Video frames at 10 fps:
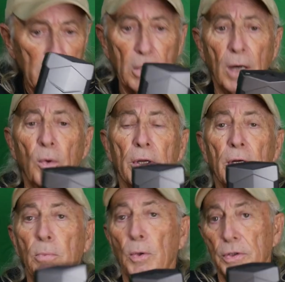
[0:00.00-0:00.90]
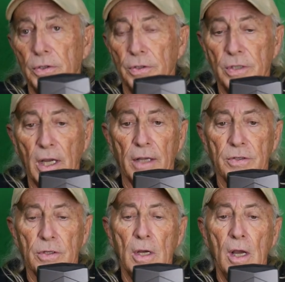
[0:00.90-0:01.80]
But we're going to put it to the
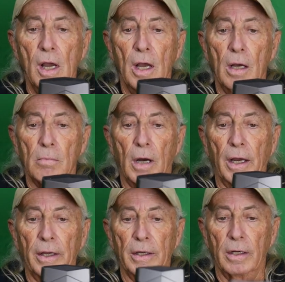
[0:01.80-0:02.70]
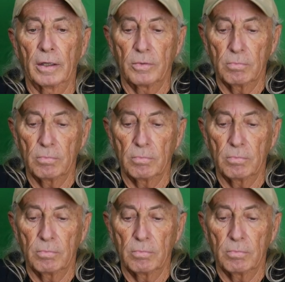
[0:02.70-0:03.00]
test. My, uh,